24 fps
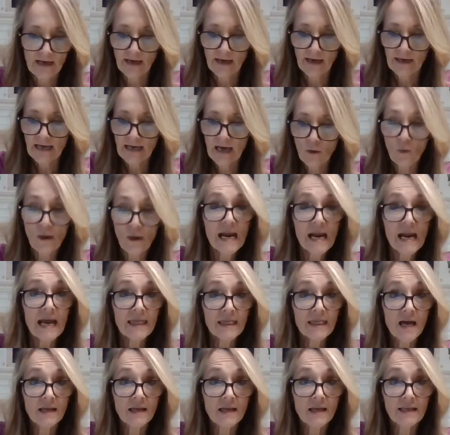Now, what I
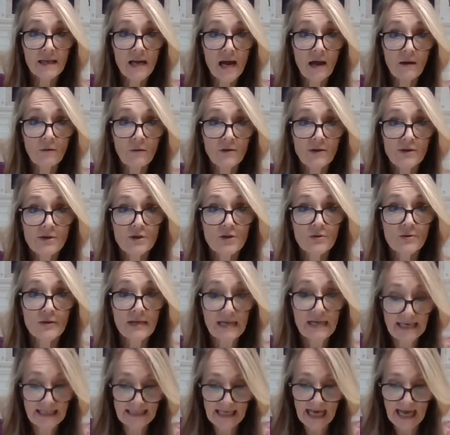thought that I would do
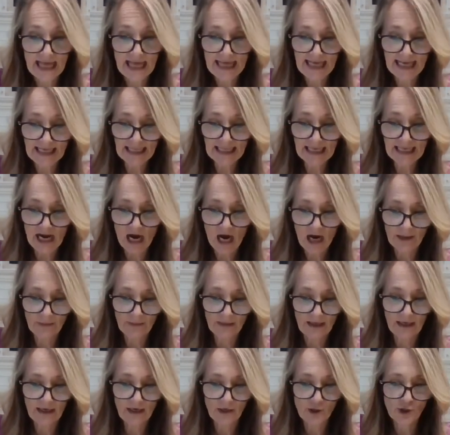is I think that I'm
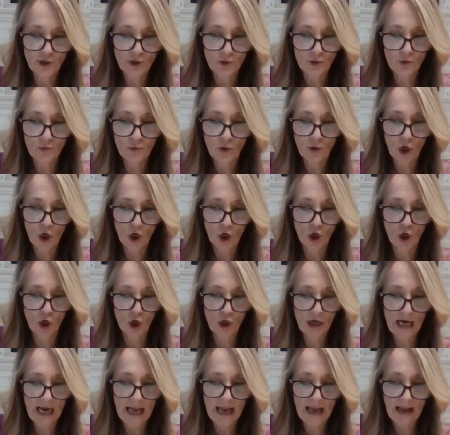going to do
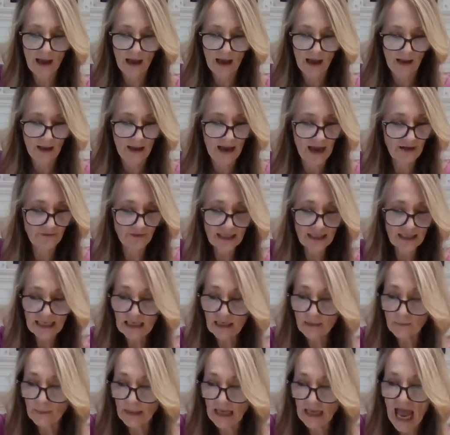her everything
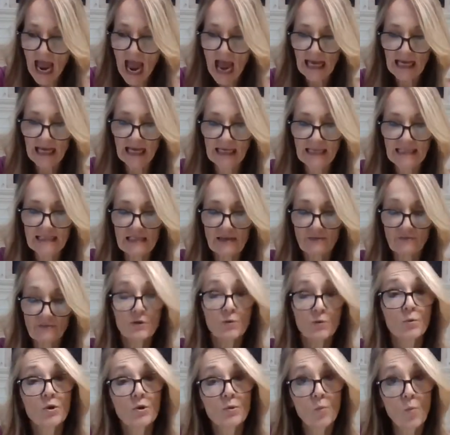in black except for the
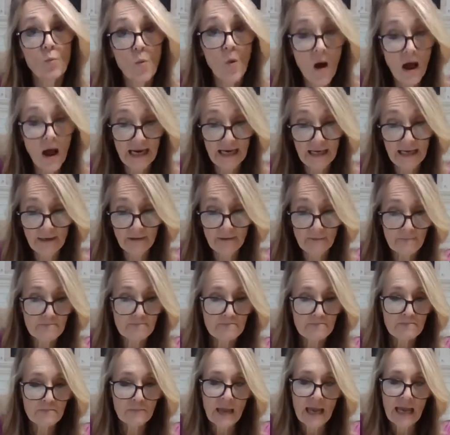word wine.
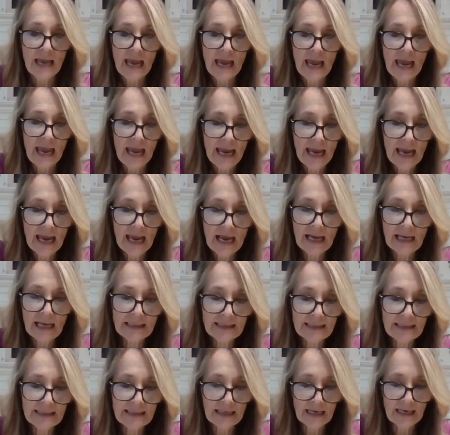And